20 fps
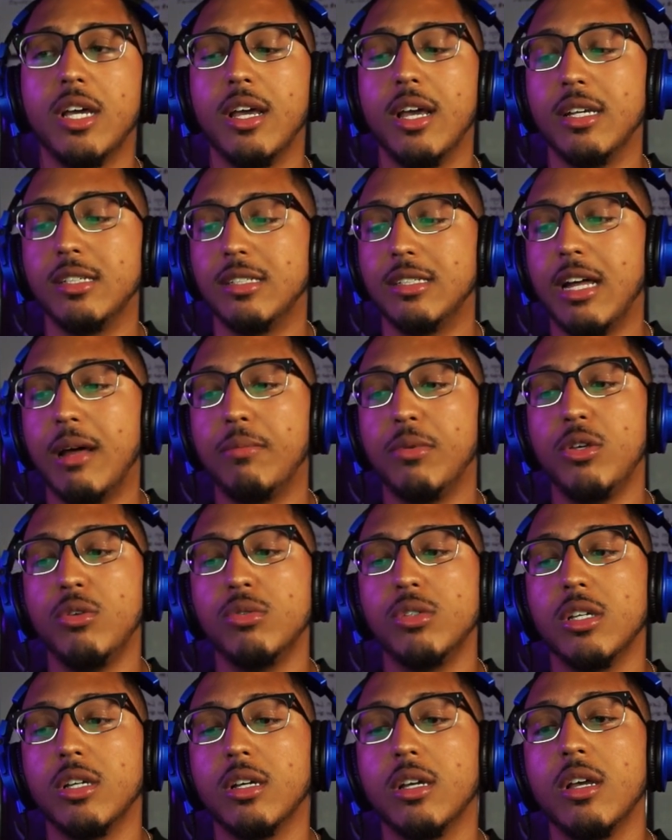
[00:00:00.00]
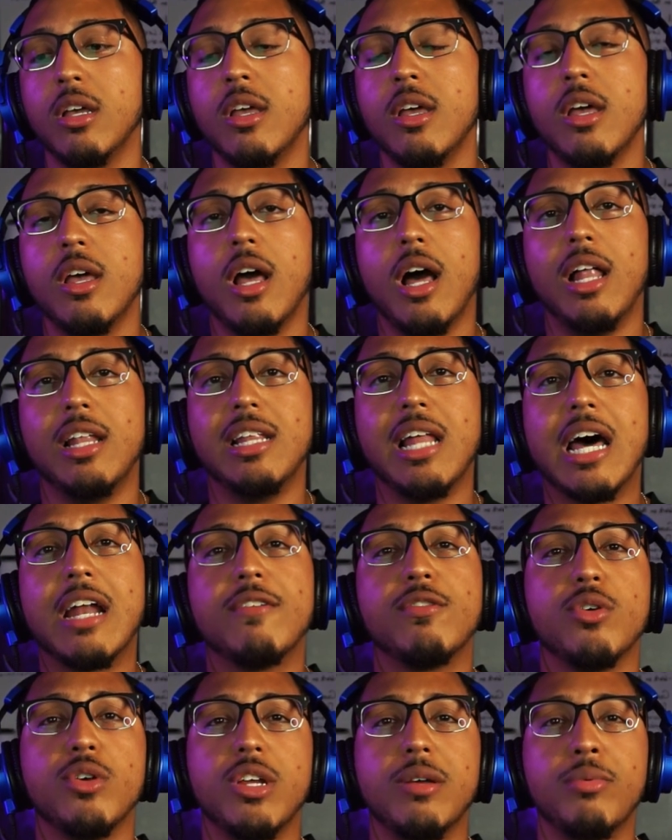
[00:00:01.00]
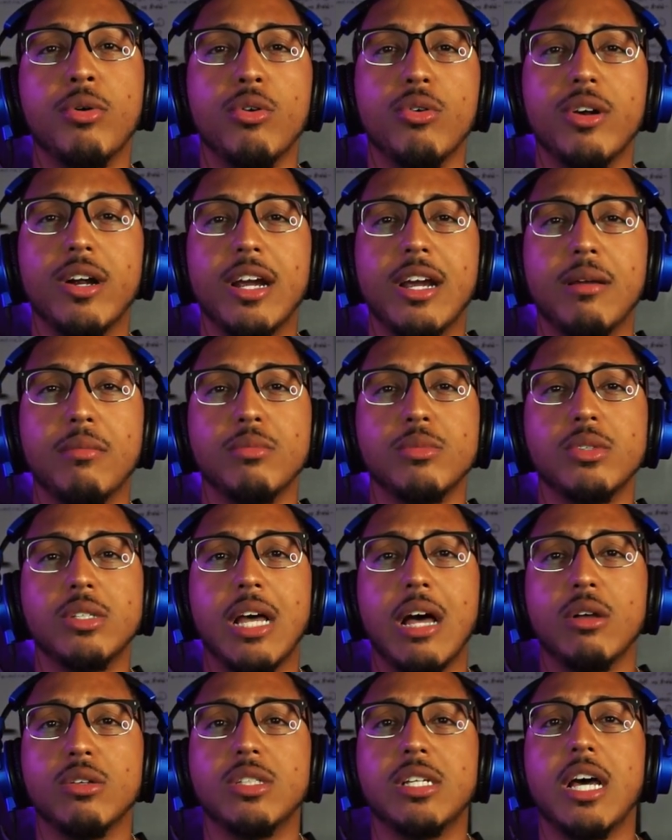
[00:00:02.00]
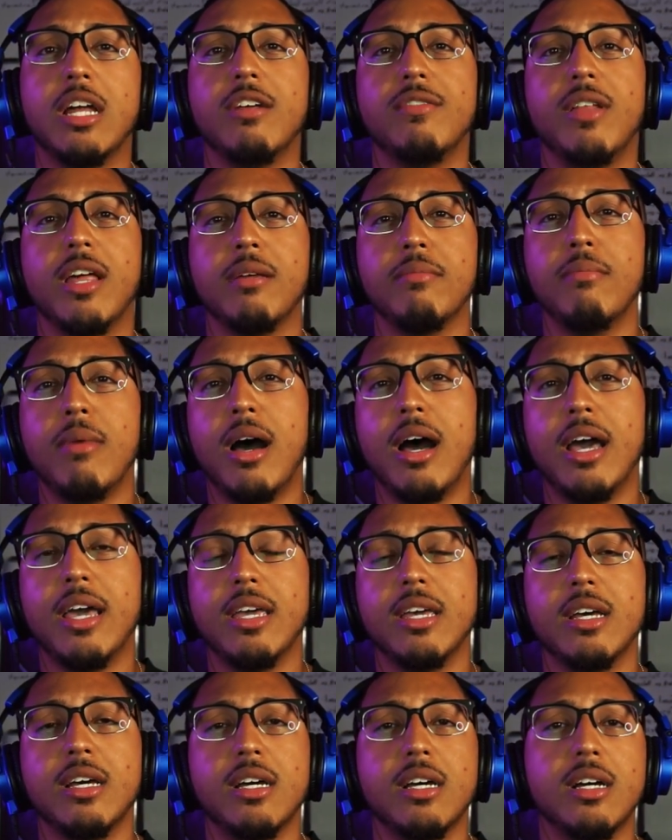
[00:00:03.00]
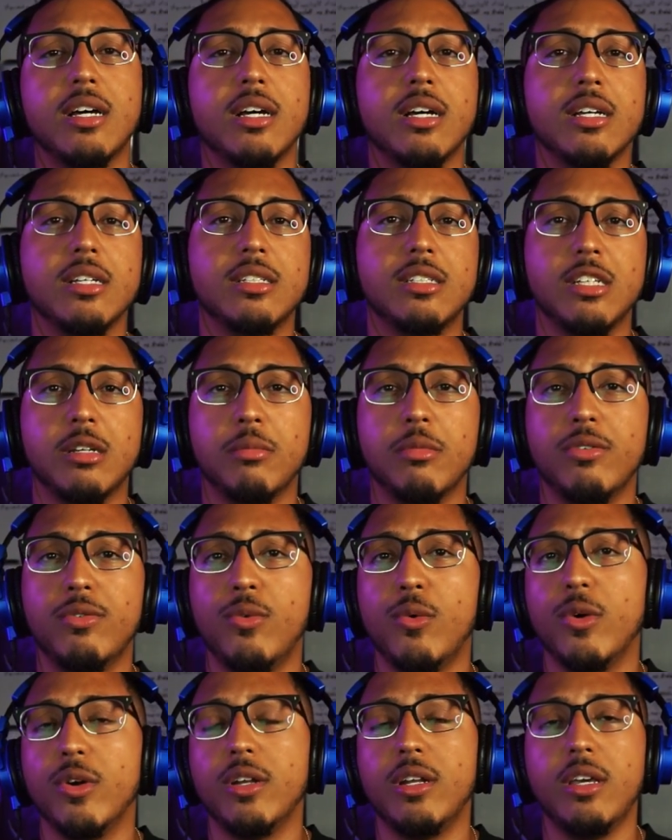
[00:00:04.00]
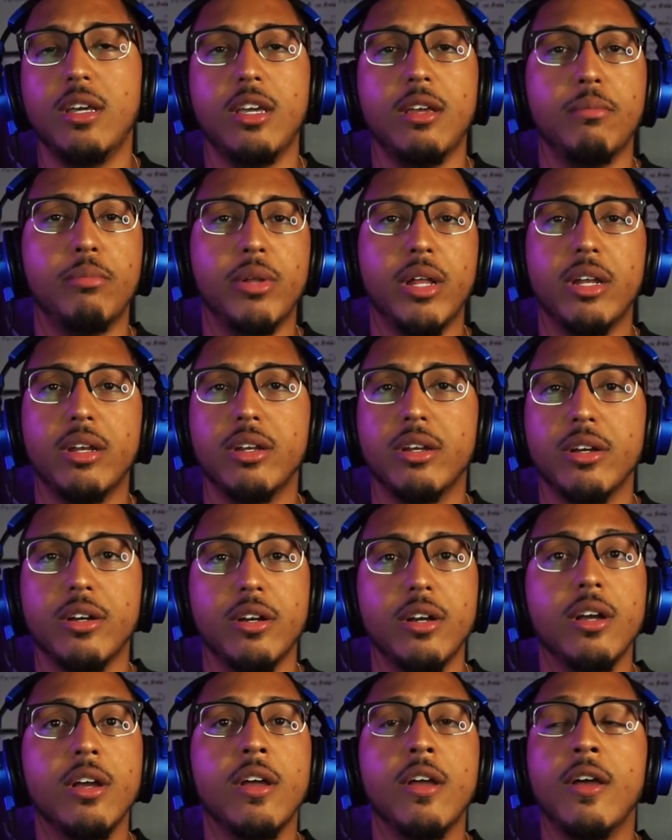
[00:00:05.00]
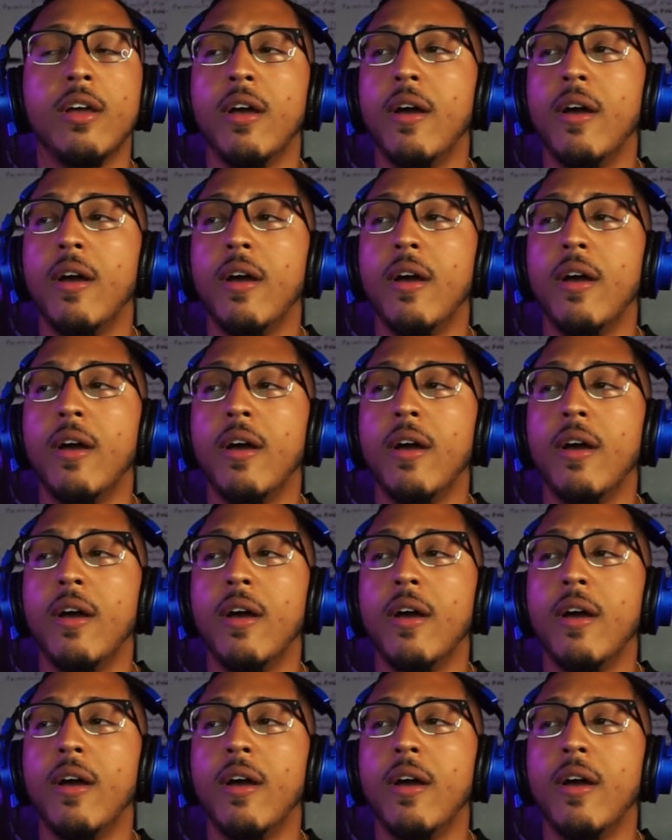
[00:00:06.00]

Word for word: I, I stopped using a lot of 3D programs outside of like Maya, Cinema 4D, Blender.